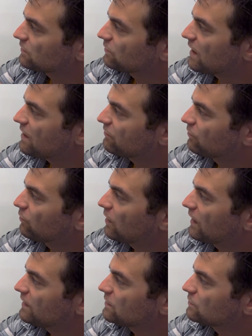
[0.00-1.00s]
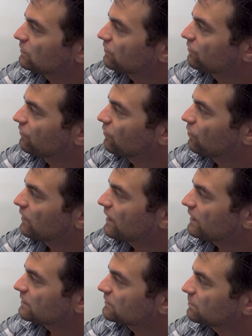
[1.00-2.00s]
graph y equals
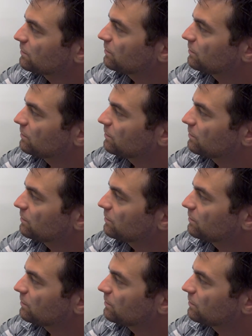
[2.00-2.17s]
4x